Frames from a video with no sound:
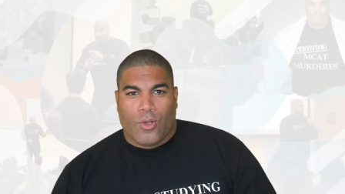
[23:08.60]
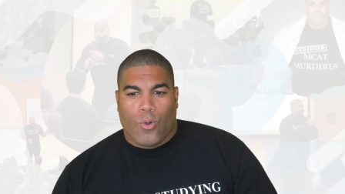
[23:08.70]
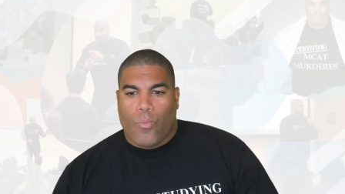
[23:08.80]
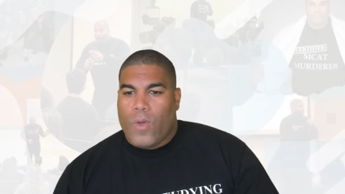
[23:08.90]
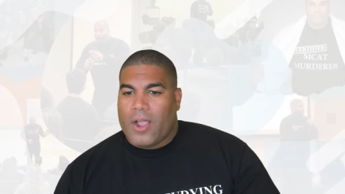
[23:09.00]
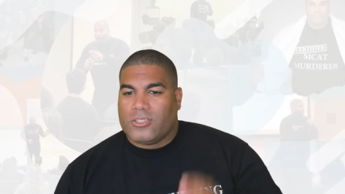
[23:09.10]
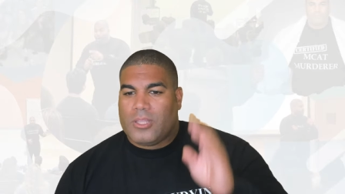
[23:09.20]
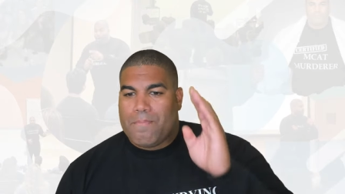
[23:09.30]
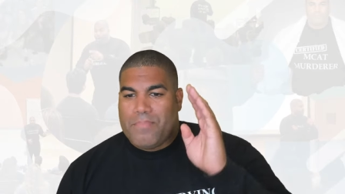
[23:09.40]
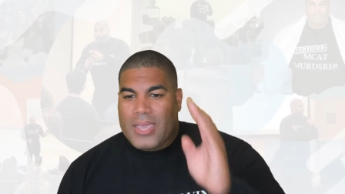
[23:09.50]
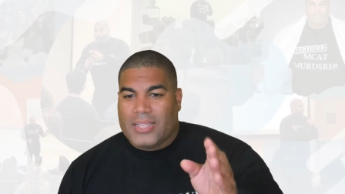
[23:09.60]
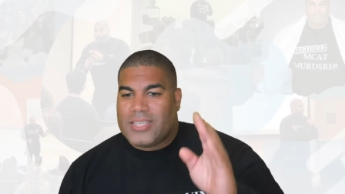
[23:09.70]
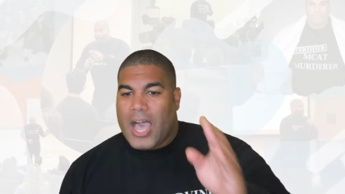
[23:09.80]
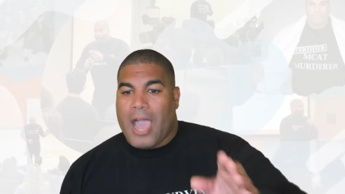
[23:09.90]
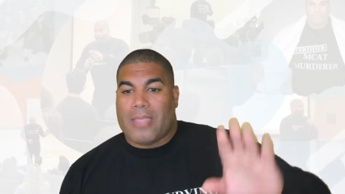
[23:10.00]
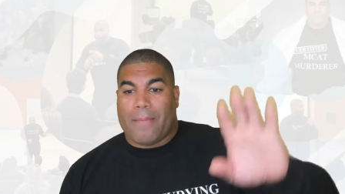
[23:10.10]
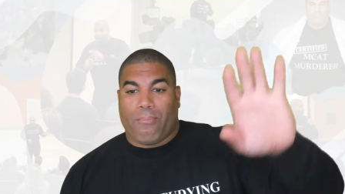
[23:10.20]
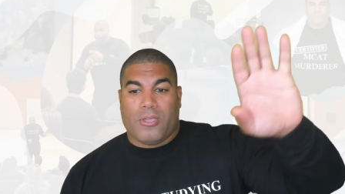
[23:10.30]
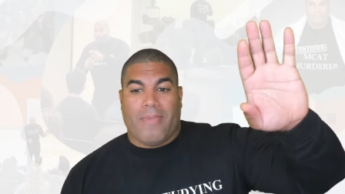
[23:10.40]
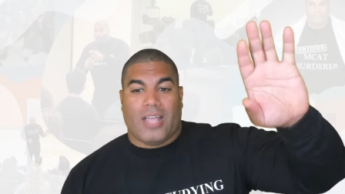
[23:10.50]
where's the big time that
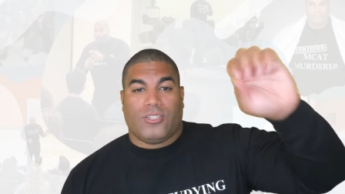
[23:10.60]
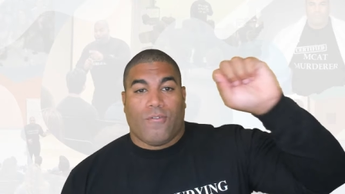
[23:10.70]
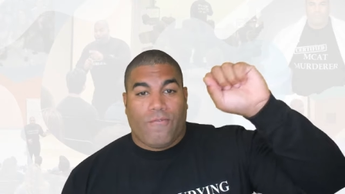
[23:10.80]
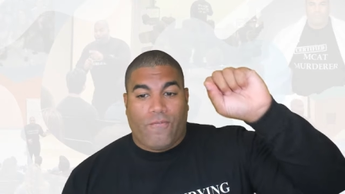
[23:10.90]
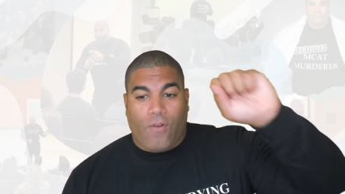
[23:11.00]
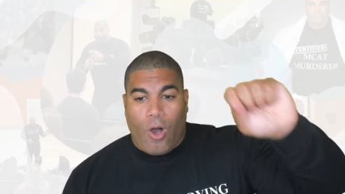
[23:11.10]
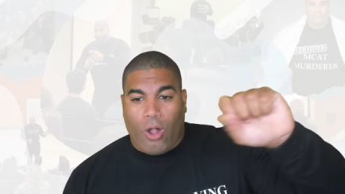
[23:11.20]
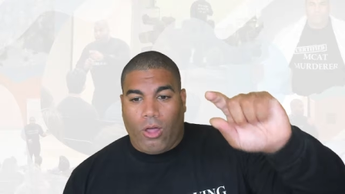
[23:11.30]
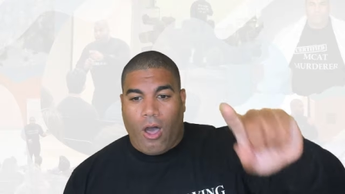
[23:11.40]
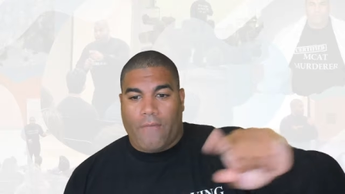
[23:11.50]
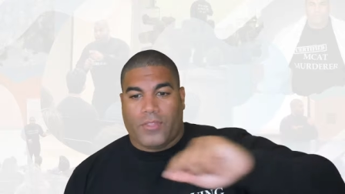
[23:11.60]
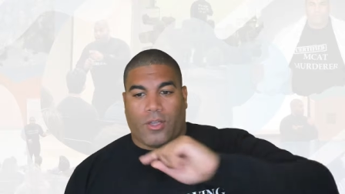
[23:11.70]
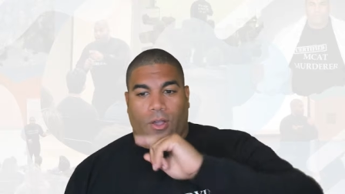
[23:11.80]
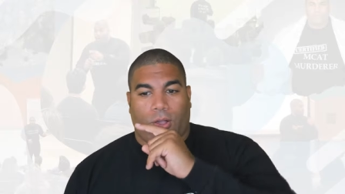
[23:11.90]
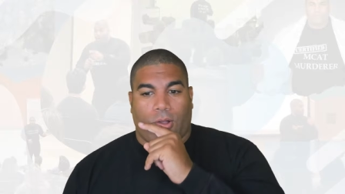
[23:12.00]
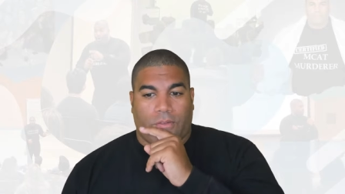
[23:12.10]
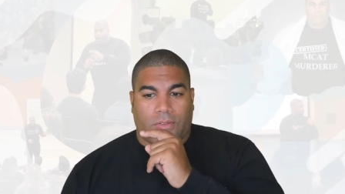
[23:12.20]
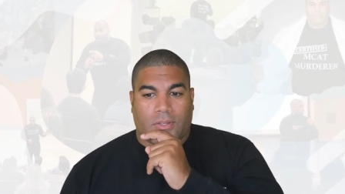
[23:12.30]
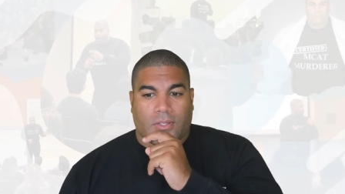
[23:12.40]
pre meds fall off the curve?